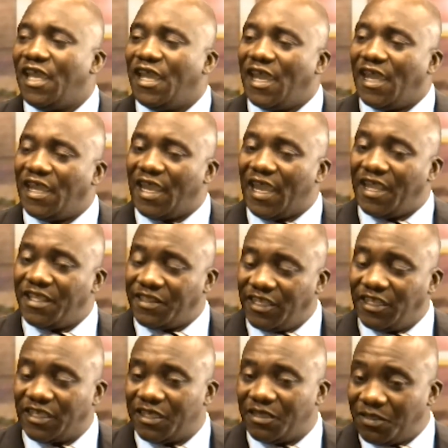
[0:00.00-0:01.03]
I
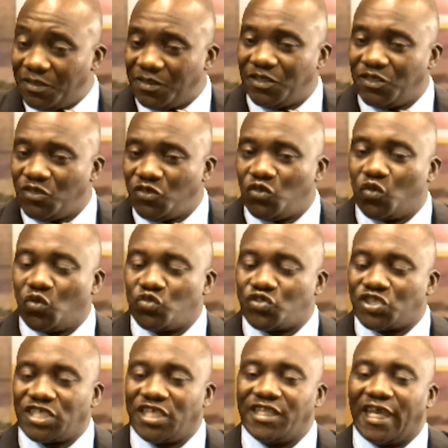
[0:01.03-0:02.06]
think you could
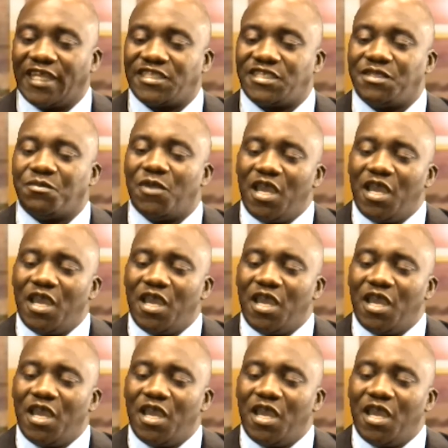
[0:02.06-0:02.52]
see that